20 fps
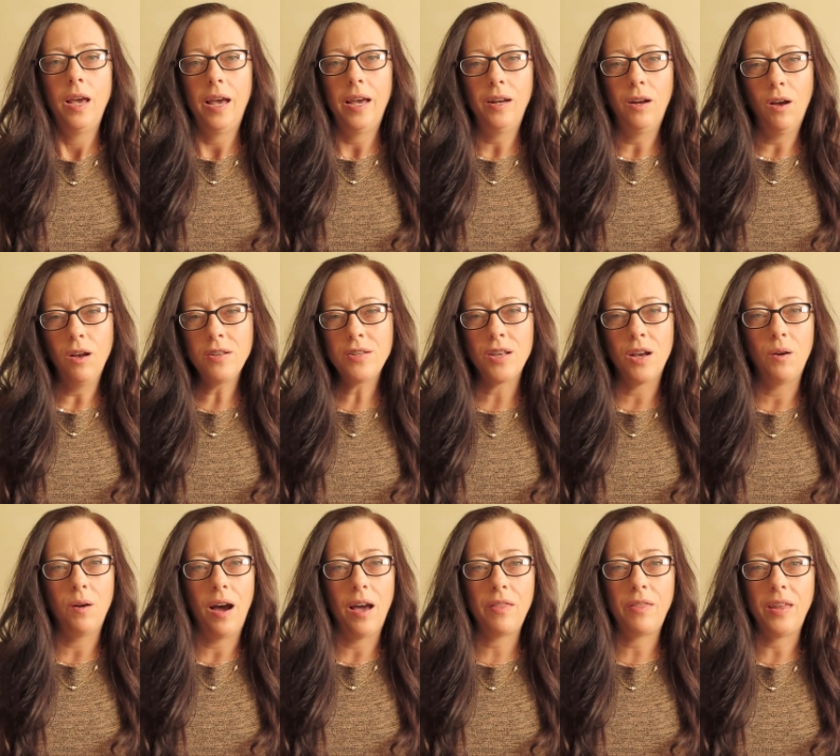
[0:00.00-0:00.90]
And
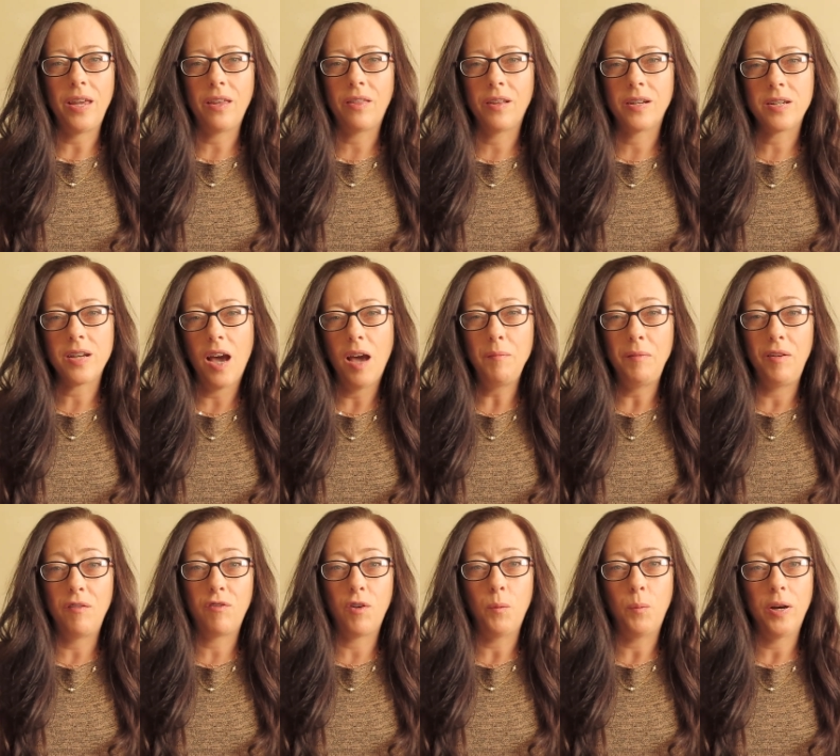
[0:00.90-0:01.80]
also, I think the
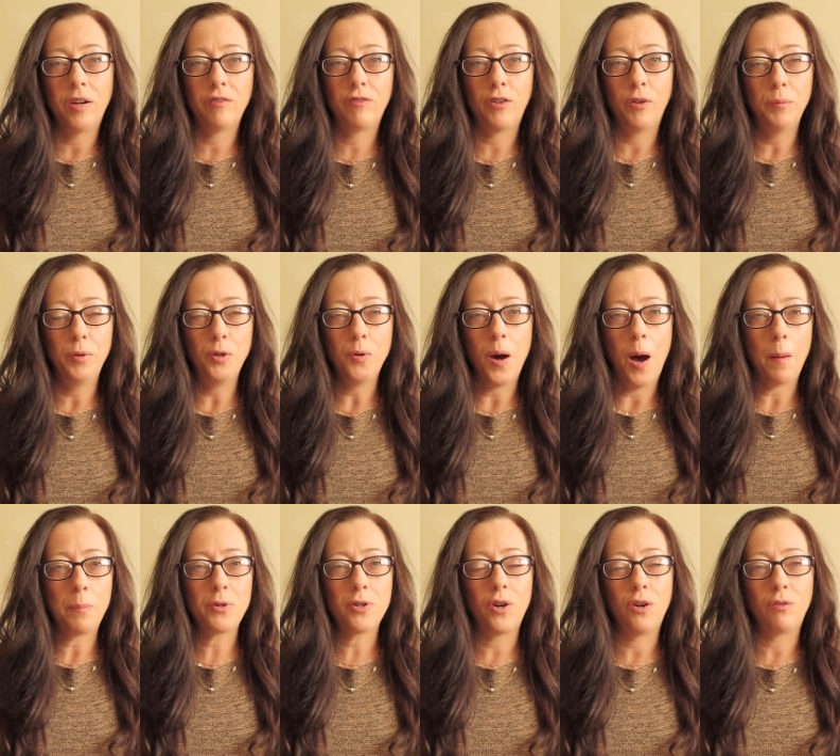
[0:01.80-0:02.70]
timing for when Firmoo
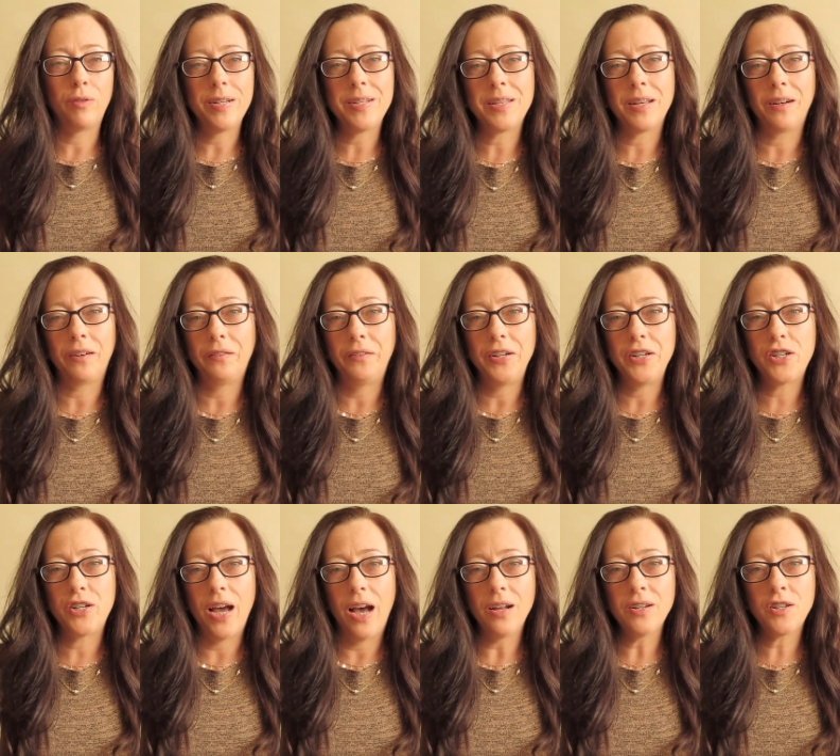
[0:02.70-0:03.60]
Optical recently
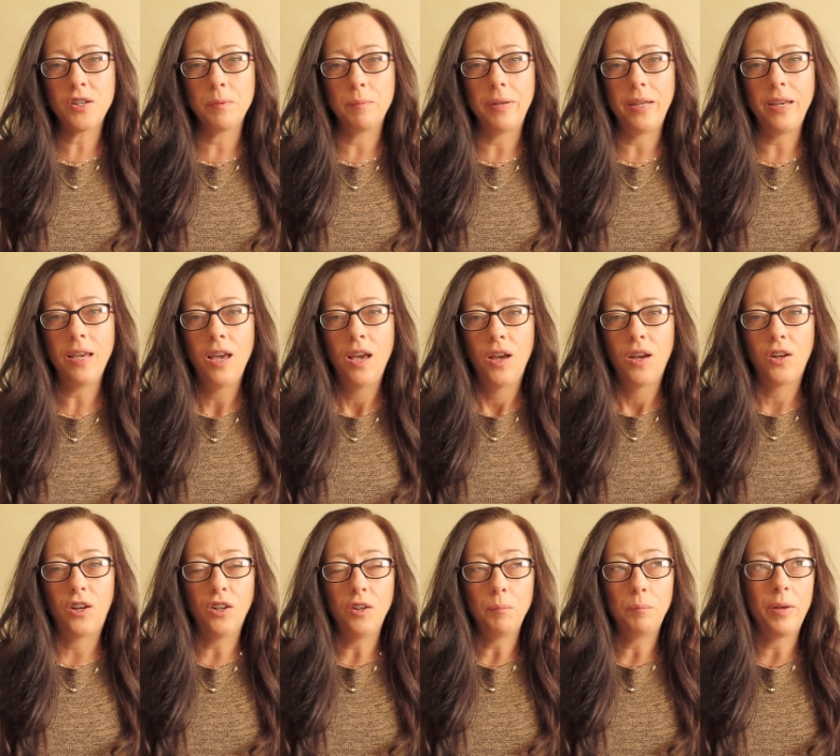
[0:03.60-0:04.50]
reached out to me
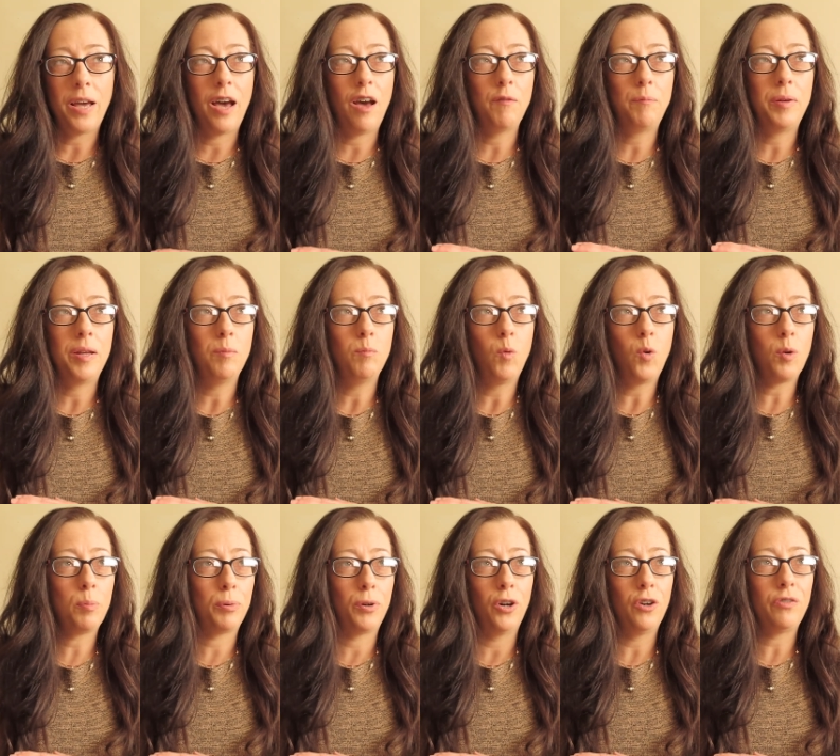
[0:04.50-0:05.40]
couldn't have been
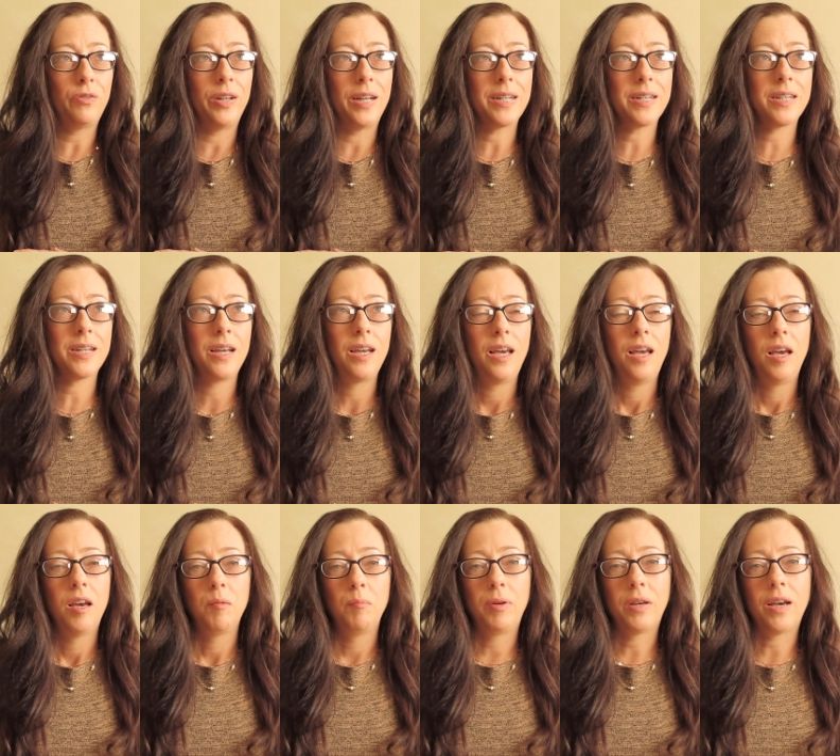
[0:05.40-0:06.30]
more perfect,
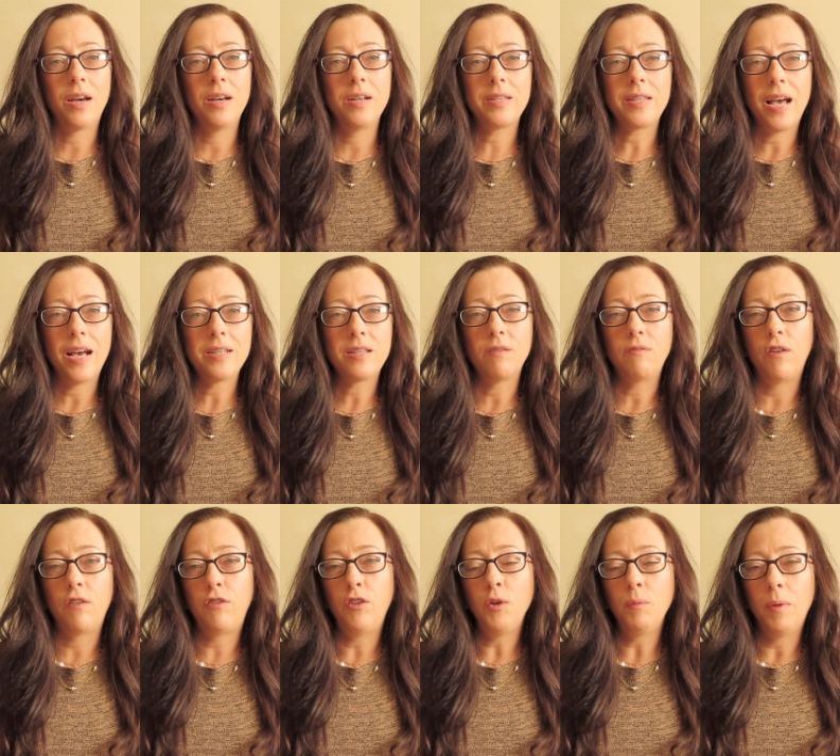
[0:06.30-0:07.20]
because as of
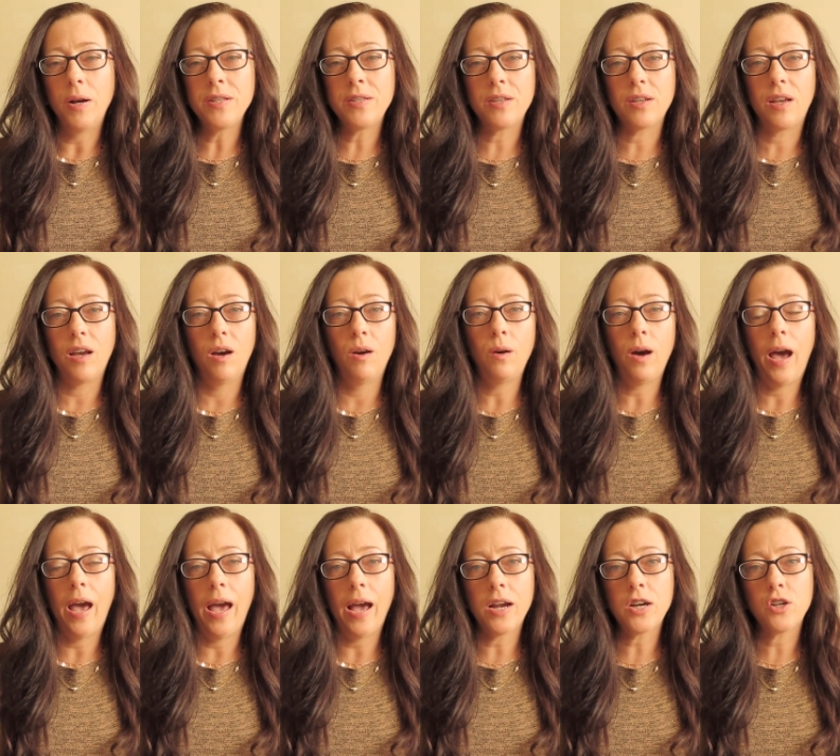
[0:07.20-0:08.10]
a few months ago,
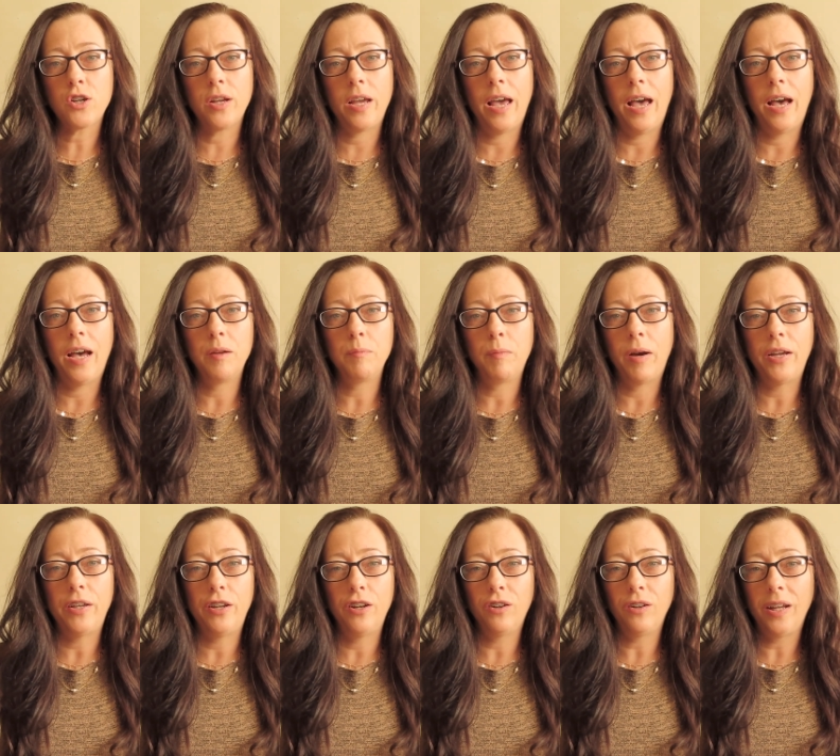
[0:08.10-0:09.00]
I actually had
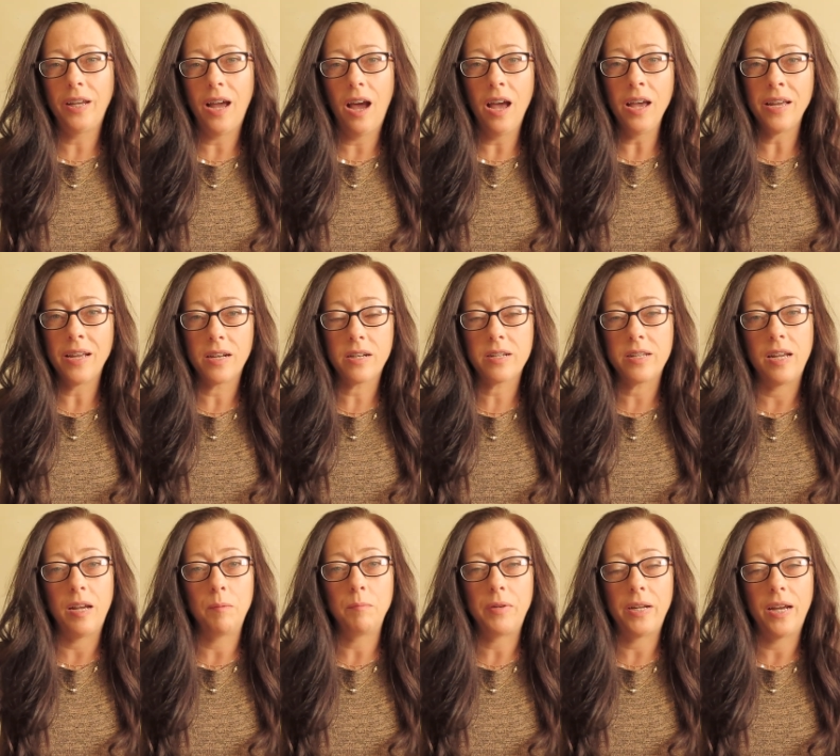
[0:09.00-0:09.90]
my yearly eye
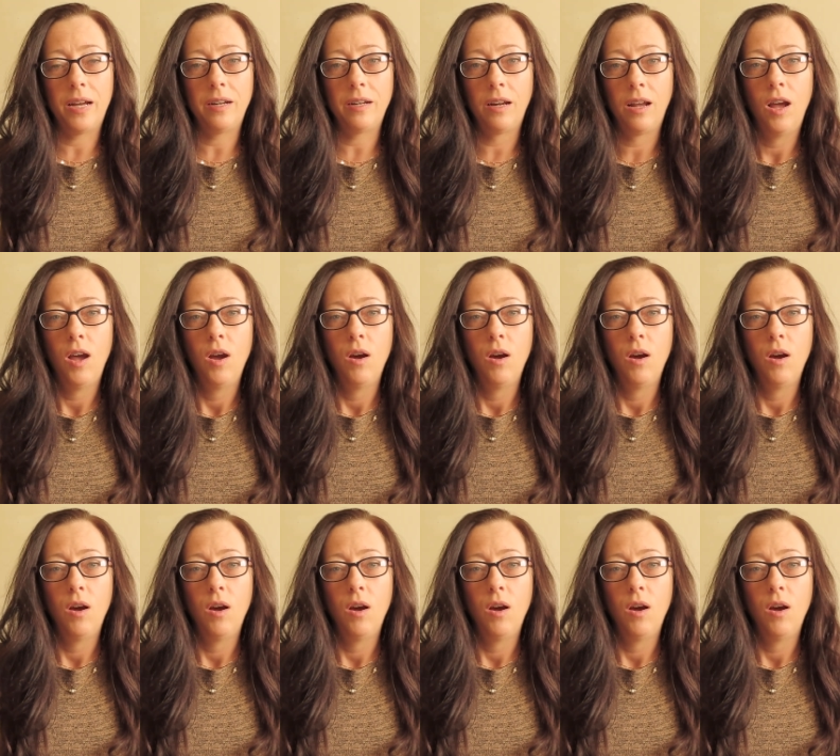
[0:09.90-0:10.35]
exam done